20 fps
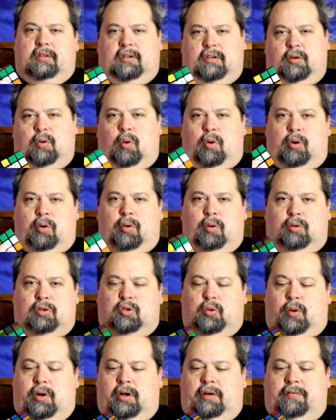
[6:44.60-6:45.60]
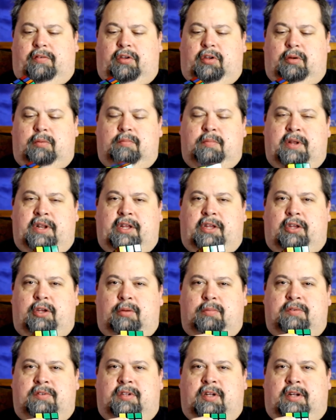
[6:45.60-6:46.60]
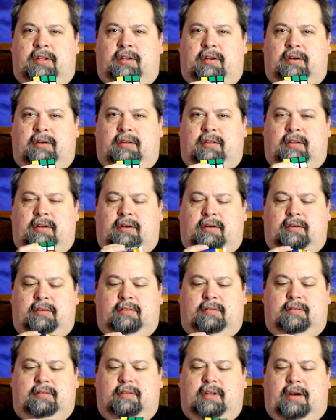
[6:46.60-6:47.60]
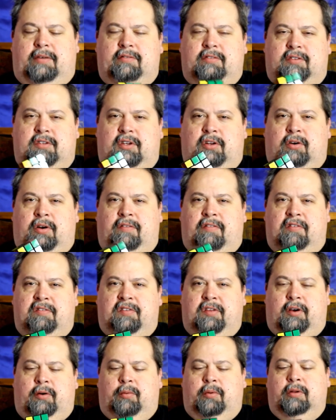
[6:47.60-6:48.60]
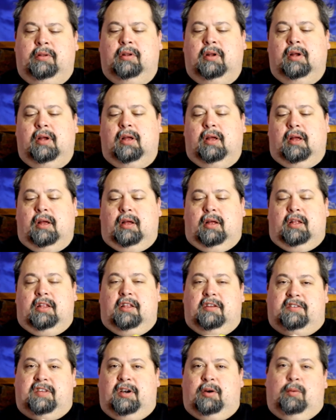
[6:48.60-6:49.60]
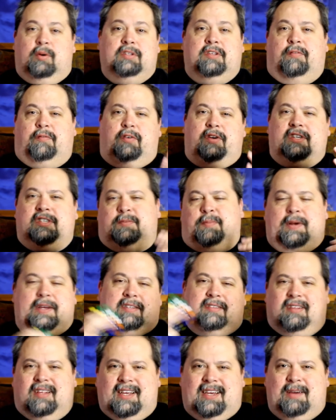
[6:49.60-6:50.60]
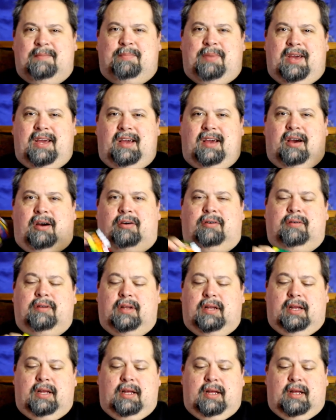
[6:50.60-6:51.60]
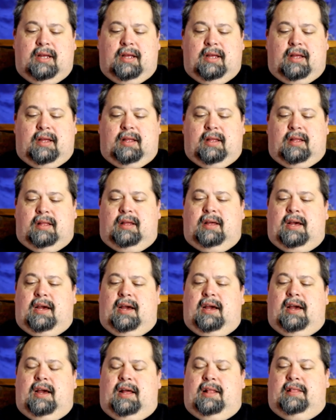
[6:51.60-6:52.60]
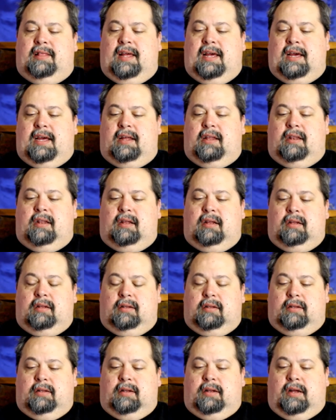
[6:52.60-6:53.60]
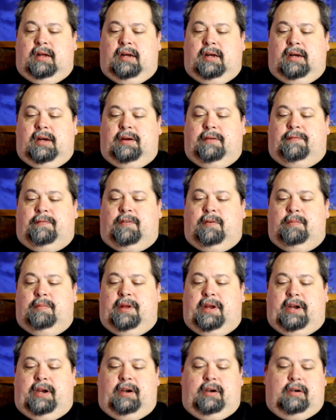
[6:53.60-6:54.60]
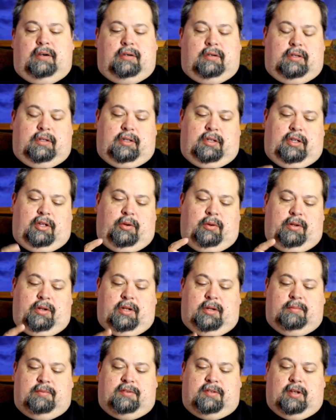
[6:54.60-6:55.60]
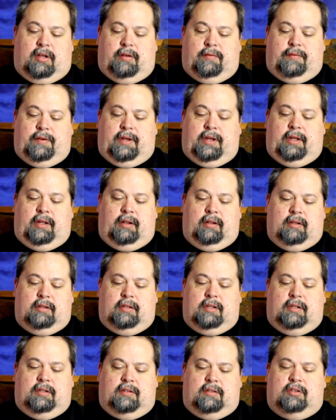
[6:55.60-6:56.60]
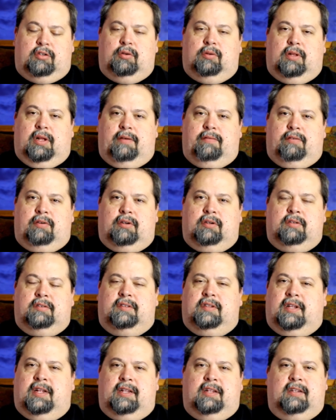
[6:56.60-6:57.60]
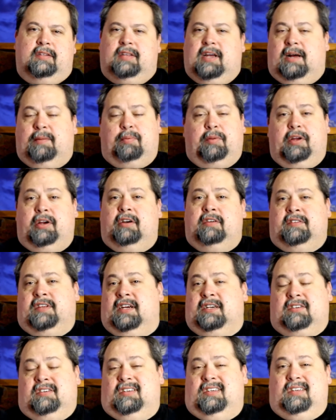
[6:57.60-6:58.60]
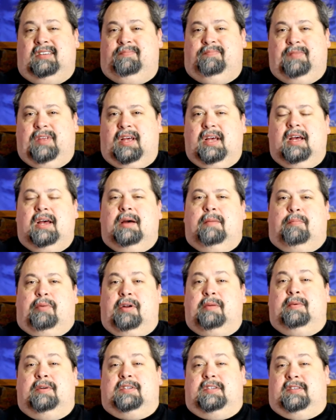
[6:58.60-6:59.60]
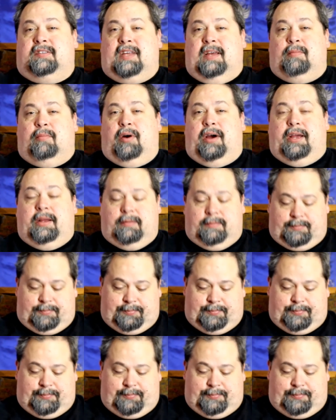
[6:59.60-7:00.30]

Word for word: quote unquote 12 cube mini cubes done. They're, they're obviously you don't have the center one. The center one's a free space, like in bingo. And then uh, from there, you end up solving the two levels. Then the top layer is actually pretty much the same way.